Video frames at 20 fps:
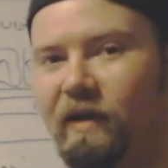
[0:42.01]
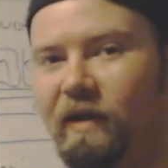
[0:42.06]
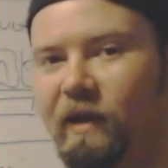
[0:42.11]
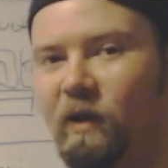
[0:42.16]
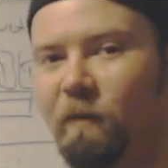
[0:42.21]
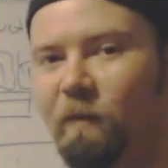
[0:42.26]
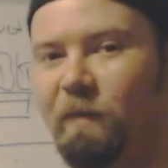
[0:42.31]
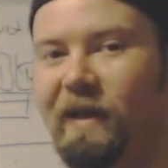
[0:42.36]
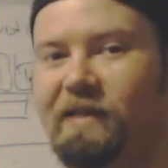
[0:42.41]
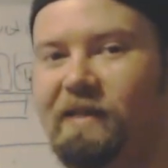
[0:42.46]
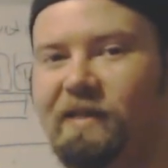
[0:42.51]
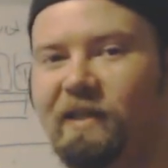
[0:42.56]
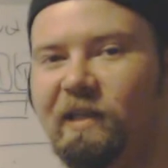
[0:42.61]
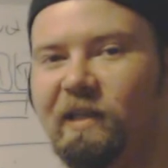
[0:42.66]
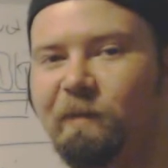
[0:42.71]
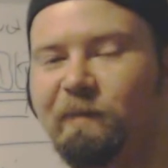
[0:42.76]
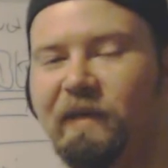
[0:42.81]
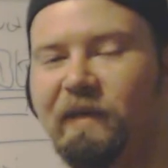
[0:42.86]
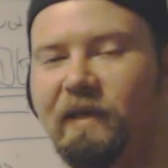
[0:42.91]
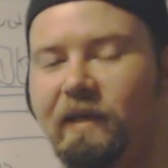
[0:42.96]
It'll
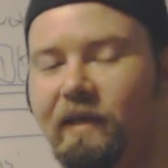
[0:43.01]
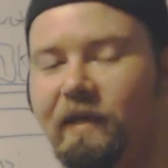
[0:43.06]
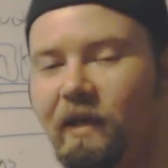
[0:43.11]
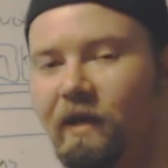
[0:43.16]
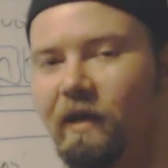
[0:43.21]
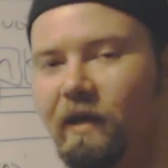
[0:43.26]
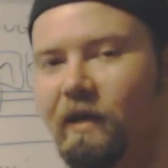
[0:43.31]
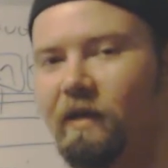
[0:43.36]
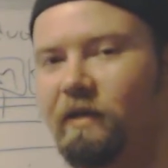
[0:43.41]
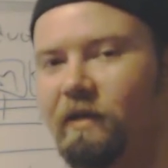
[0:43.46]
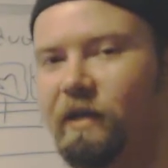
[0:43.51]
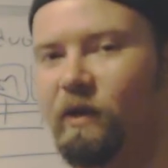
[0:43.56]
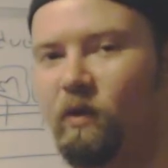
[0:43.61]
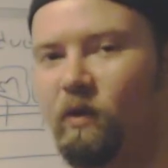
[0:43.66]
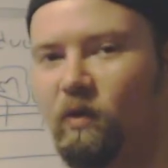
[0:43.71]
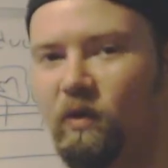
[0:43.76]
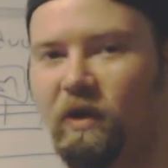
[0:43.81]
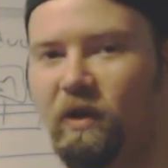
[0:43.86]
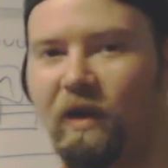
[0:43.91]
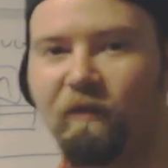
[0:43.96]
basically be,
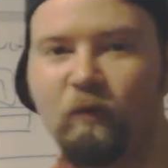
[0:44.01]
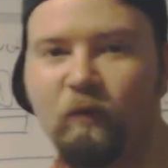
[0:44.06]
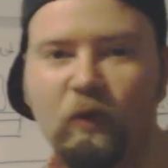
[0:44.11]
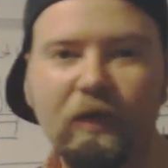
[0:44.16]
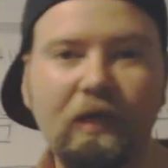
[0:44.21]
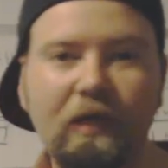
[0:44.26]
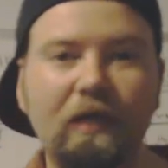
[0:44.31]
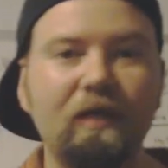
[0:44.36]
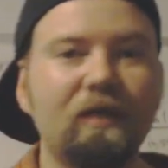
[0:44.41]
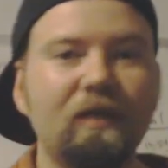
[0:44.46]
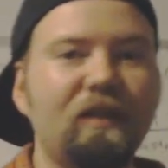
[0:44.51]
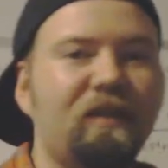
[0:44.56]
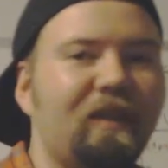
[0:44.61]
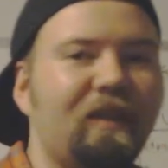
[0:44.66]
covering